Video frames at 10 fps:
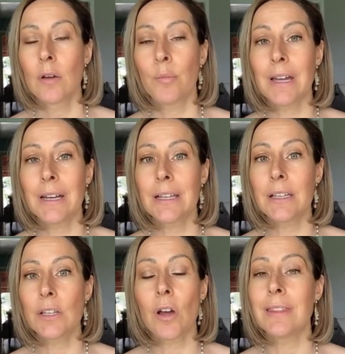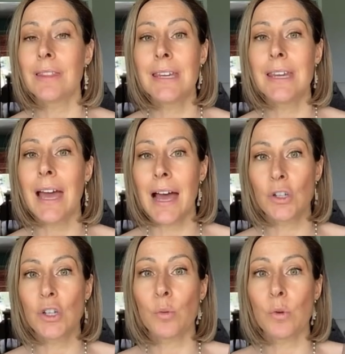but it's not the
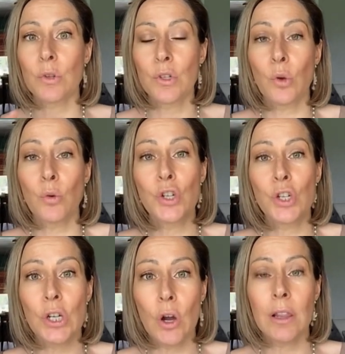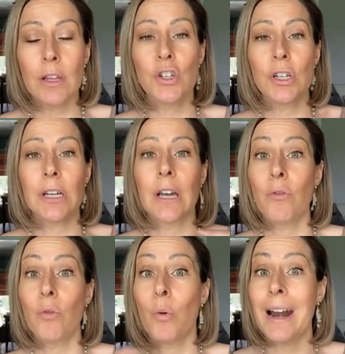actual sociology
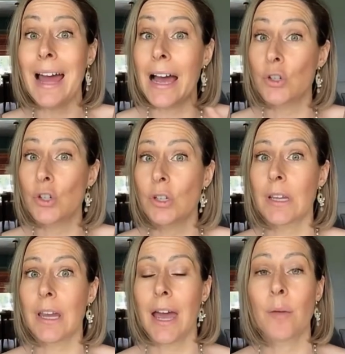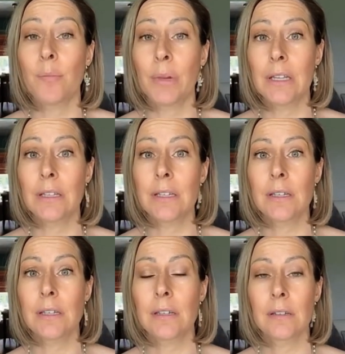of what actually
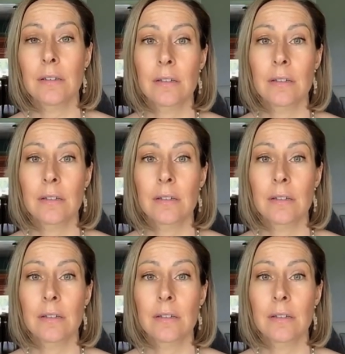happens.